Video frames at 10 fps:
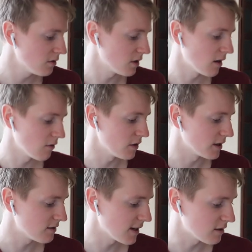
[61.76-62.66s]
so kind of
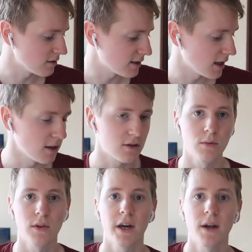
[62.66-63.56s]
like second stage
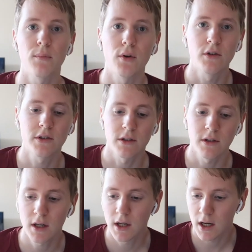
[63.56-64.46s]
with that person.